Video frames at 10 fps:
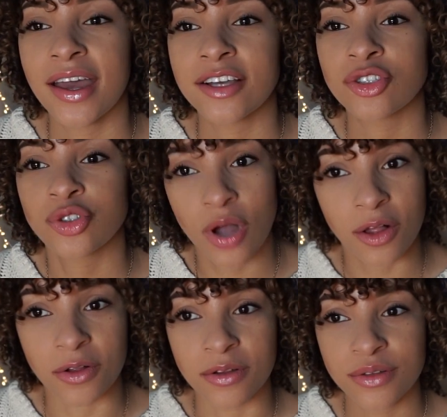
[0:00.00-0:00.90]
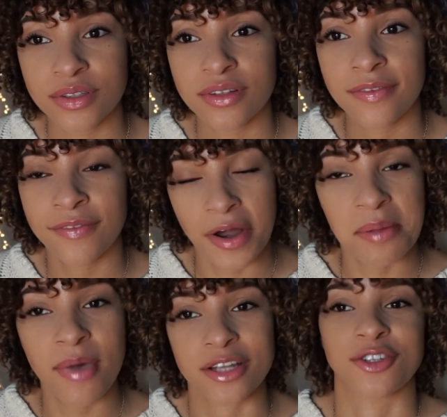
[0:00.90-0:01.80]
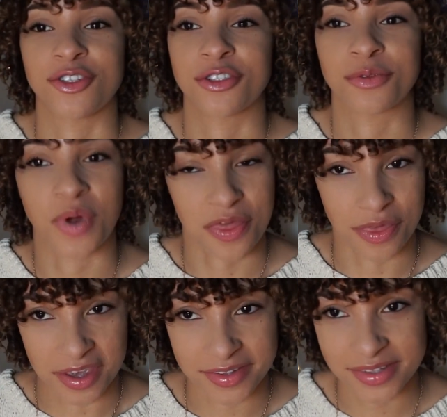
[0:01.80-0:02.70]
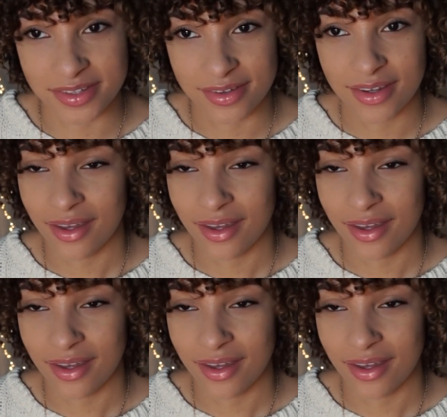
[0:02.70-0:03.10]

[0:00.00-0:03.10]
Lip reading: struggle very much with this.